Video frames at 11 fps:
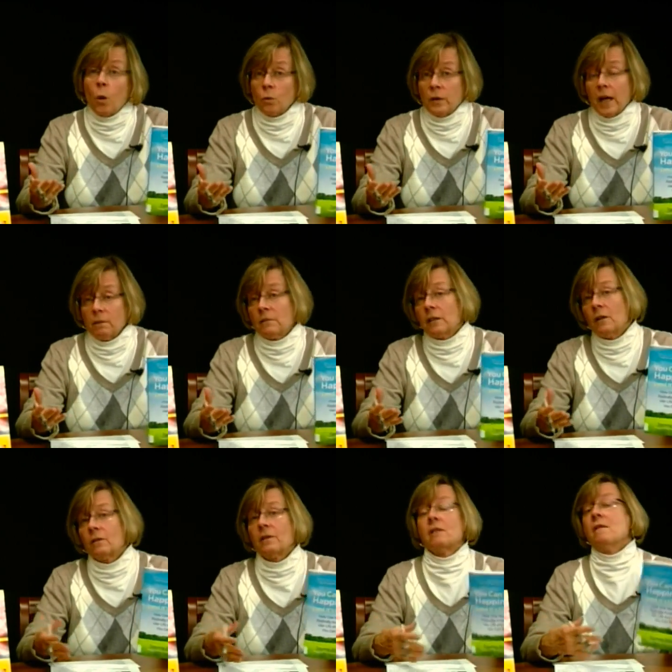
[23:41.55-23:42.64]
them. You
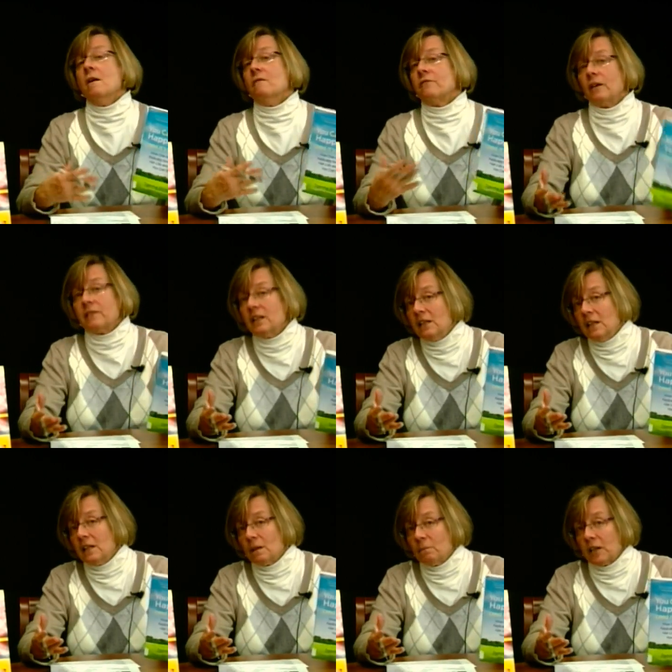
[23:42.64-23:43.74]
know, they felt they
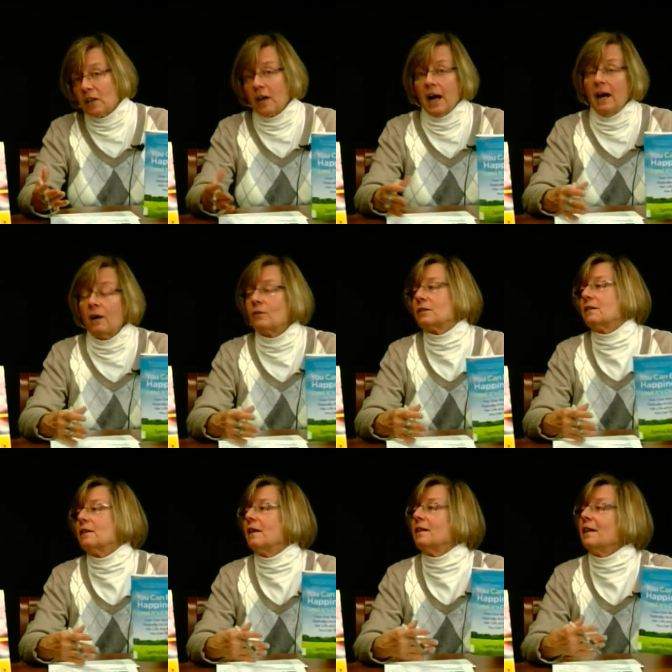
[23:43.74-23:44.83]
needed a bigger house and
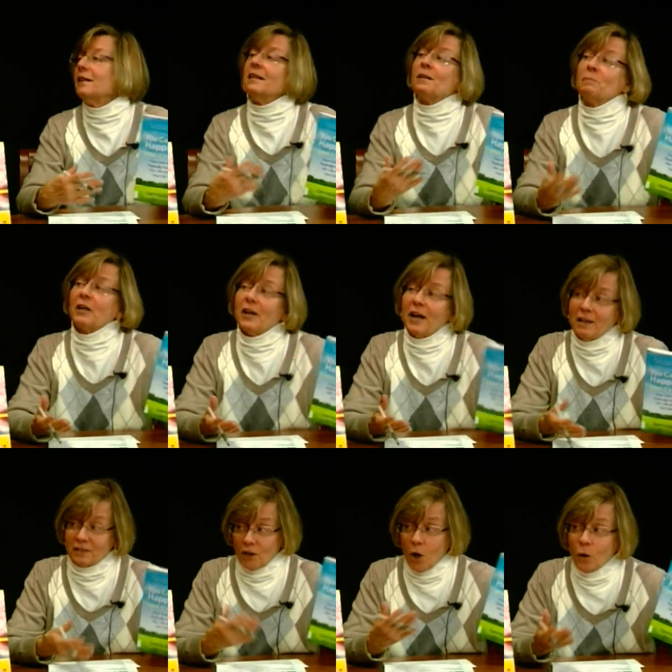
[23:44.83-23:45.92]
then they needed a bigger
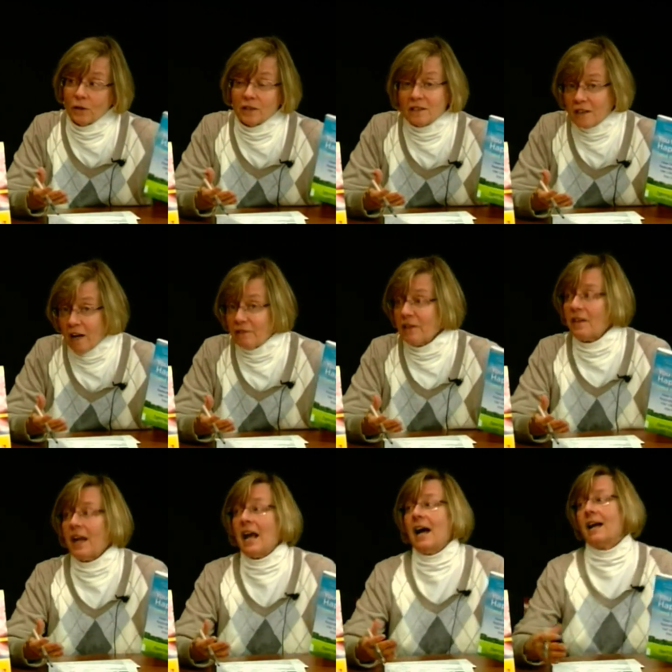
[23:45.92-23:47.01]
house to hold the stuff that
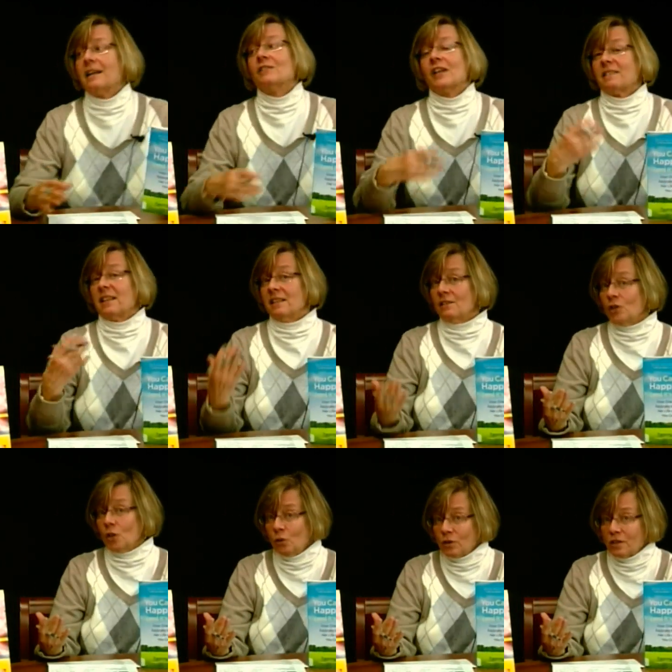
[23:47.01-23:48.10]
they had and yet they didn't
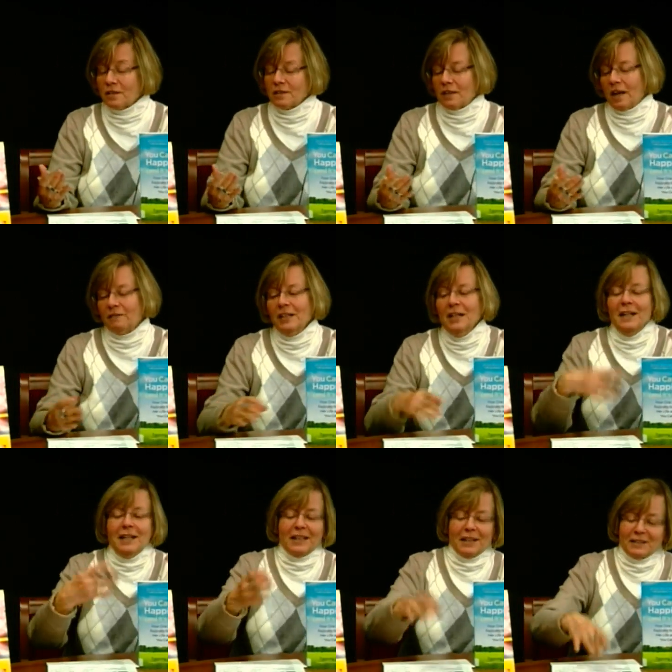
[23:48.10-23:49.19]
use the stuff.
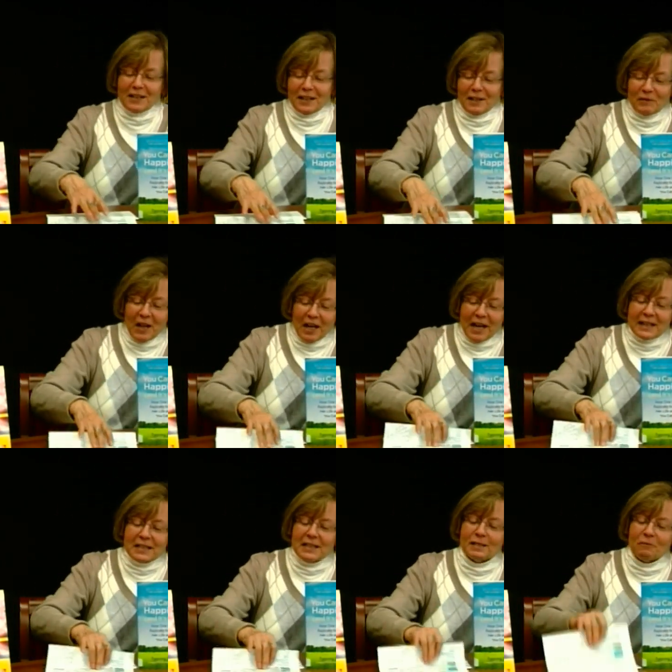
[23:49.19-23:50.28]
There's a, at
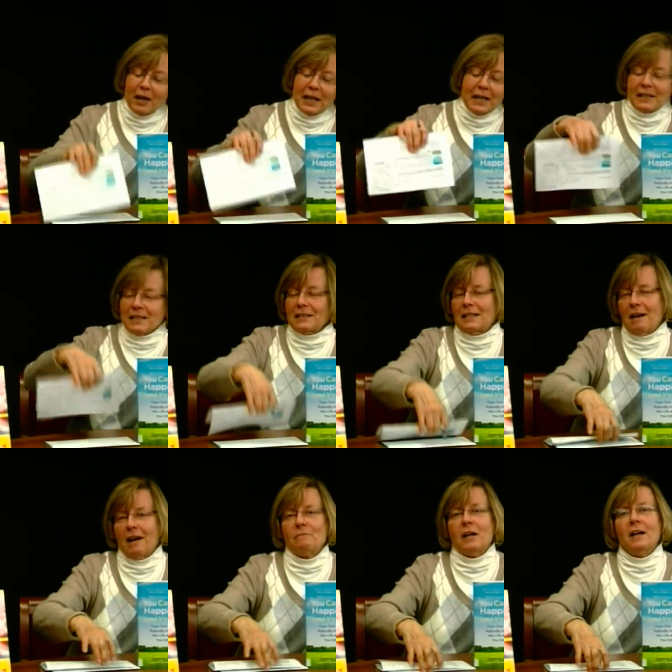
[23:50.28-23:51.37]
this, right at this
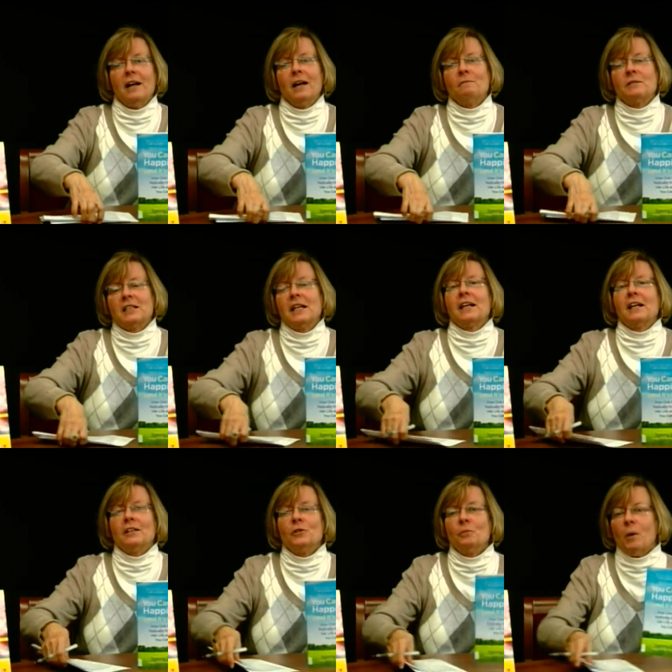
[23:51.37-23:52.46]
time uh, I'm seeing a
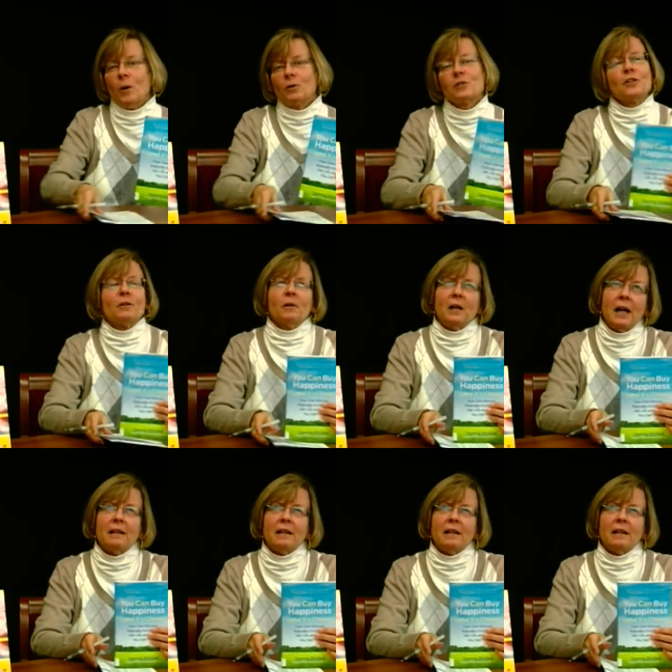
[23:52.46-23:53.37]
new poster, well I,